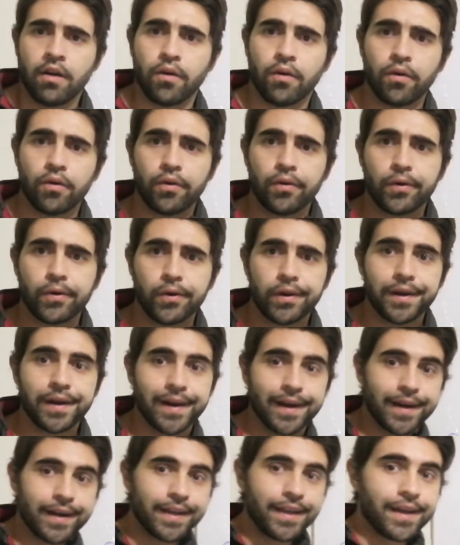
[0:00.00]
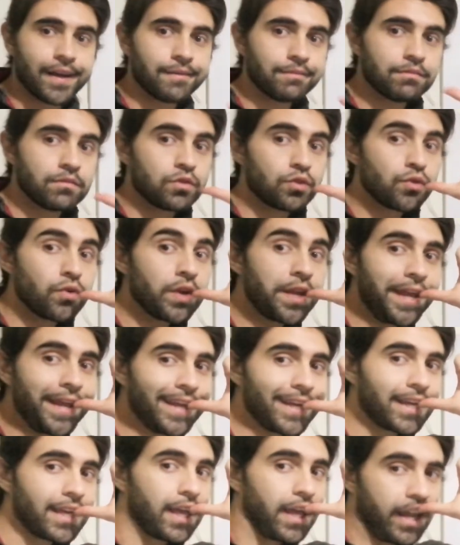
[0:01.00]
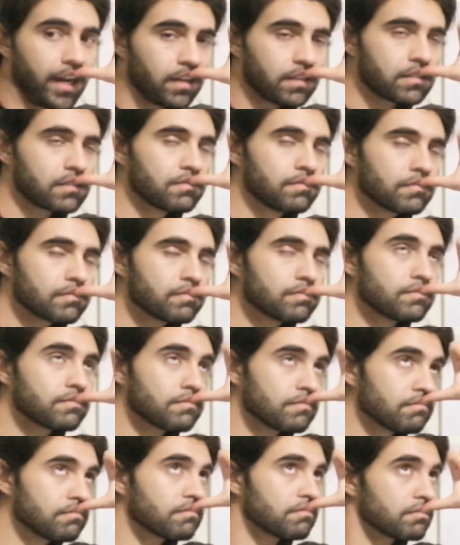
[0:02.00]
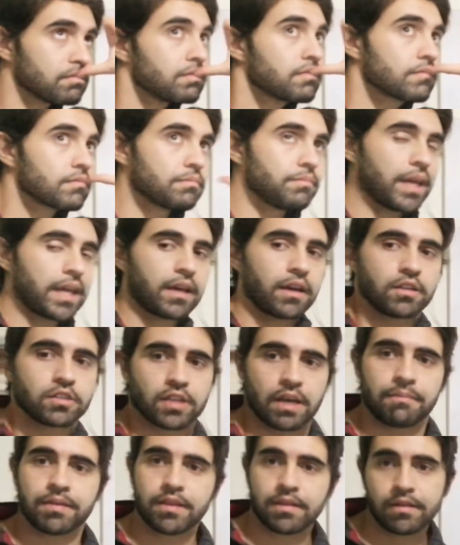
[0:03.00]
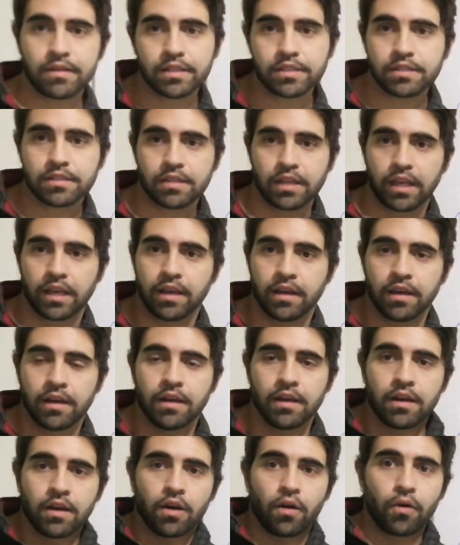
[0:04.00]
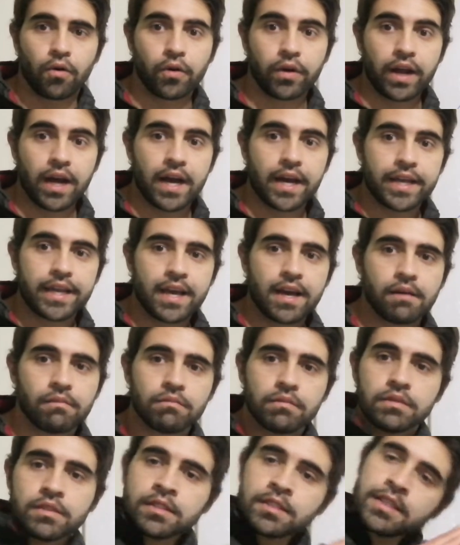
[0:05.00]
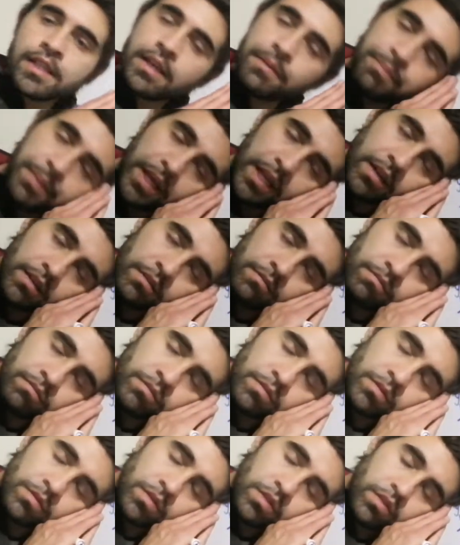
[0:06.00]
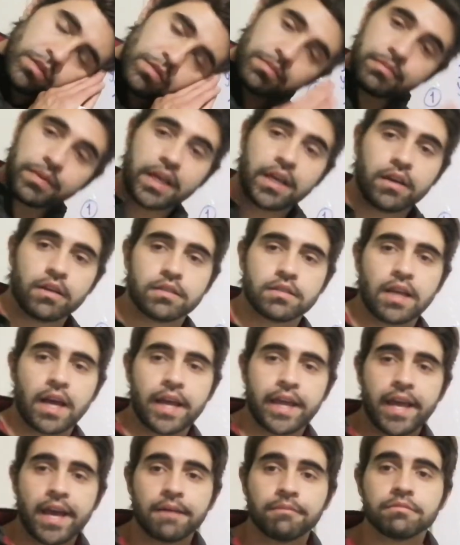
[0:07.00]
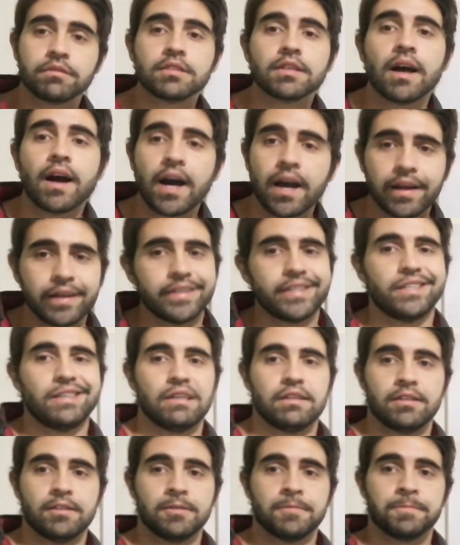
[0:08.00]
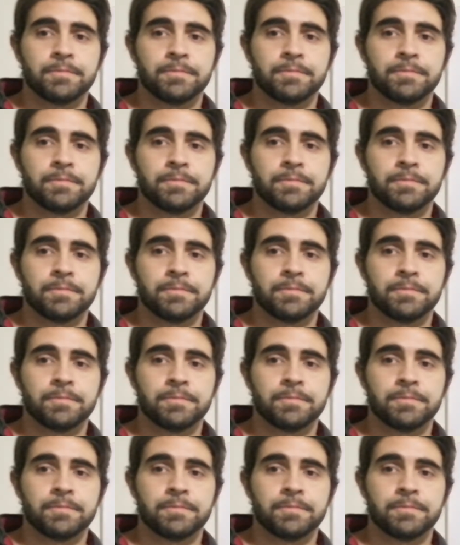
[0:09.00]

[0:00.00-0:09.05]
Or I am drinking because I'm thirsty. Or I am sleeping because I am tired.